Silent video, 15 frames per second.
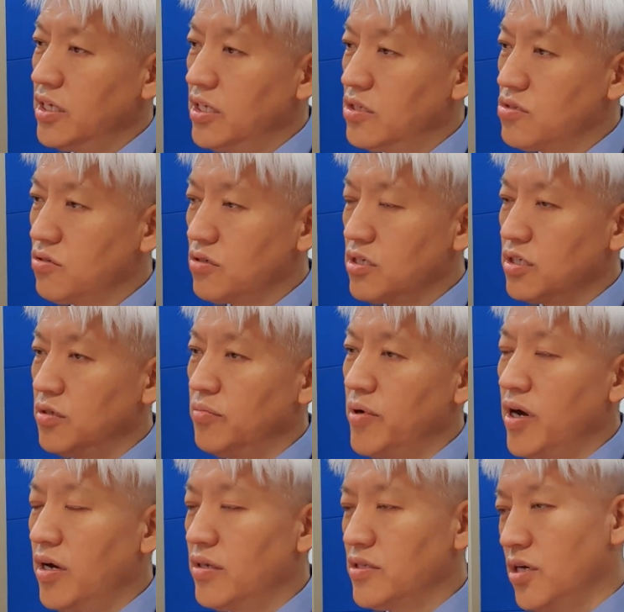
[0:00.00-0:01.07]
He's talking
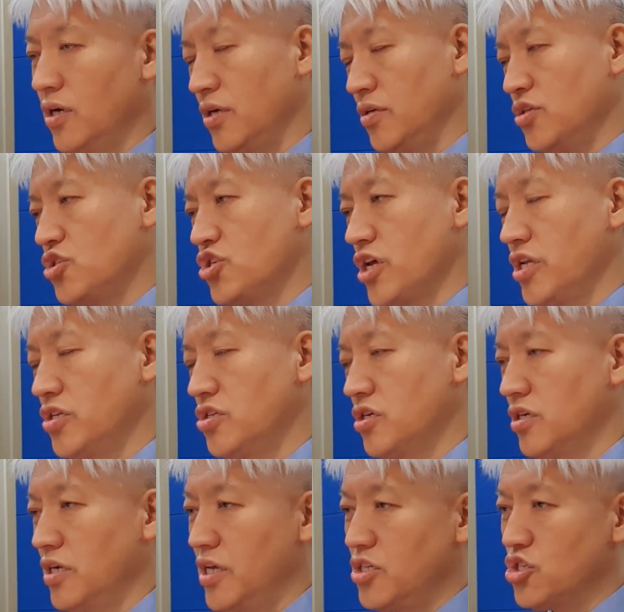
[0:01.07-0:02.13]
about a
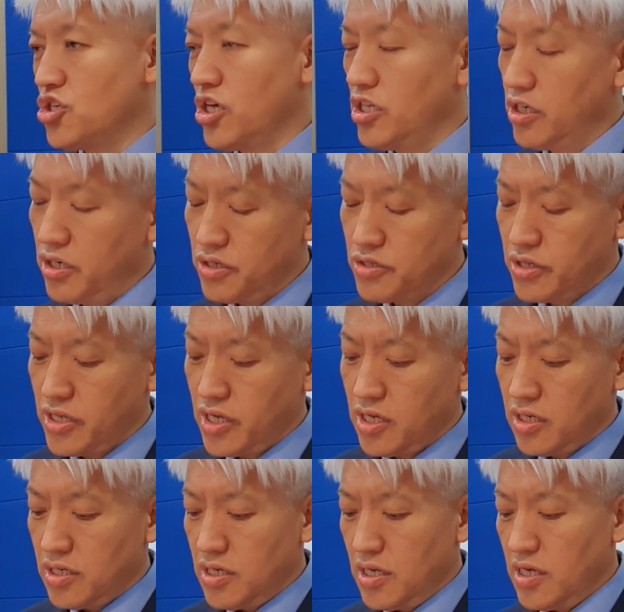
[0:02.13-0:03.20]
gentle and generous
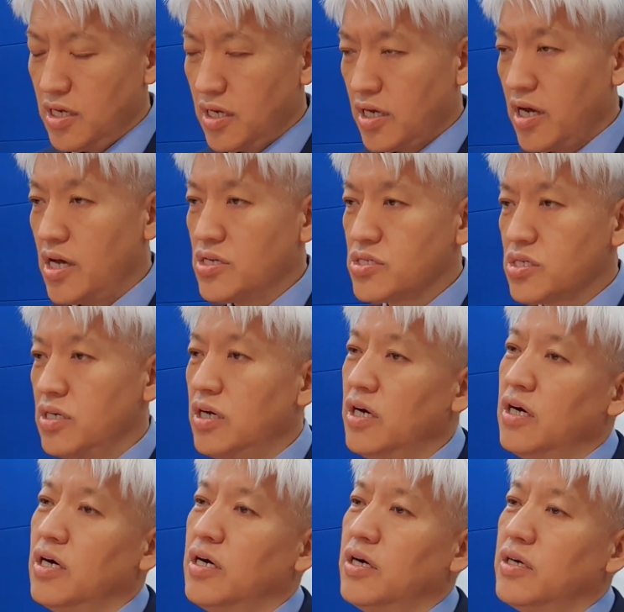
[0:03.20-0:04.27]
thing, God's
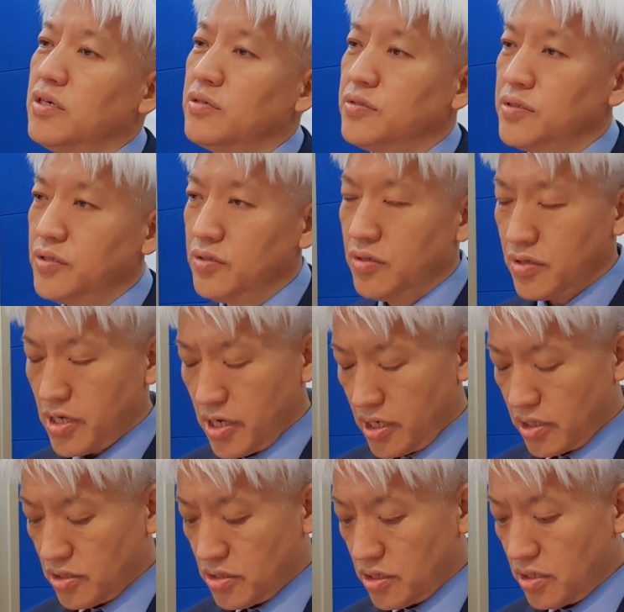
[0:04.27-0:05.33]
you know,
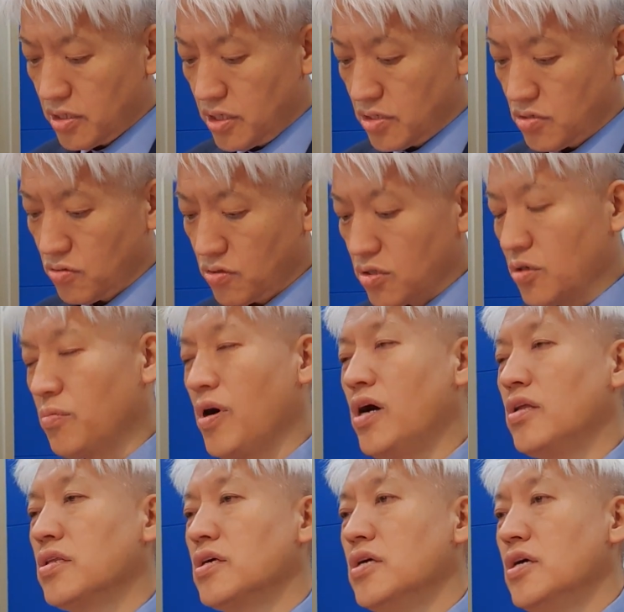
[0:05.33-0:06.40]
character he talked
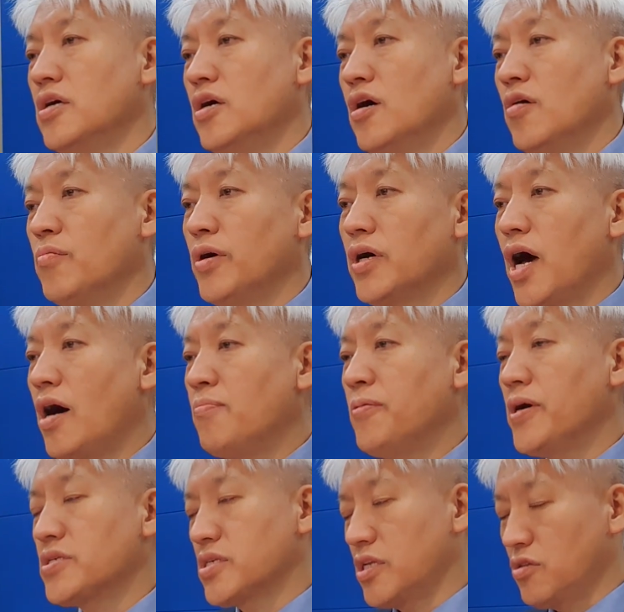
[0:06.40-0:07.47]
about, but
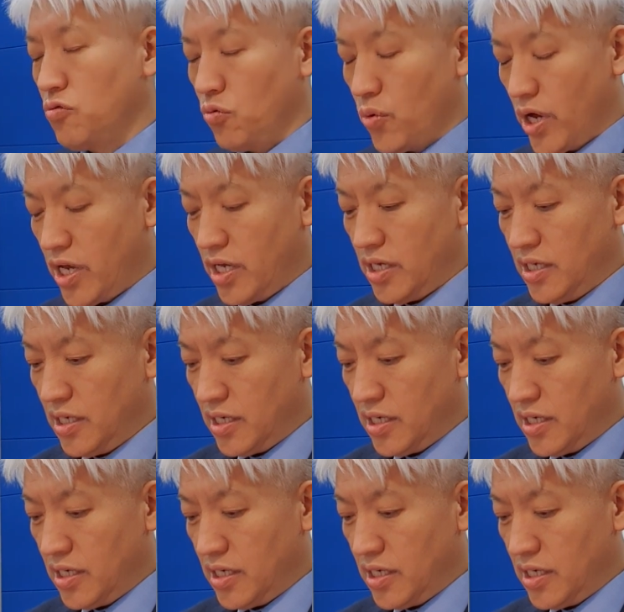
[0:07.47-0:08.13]
opposite way.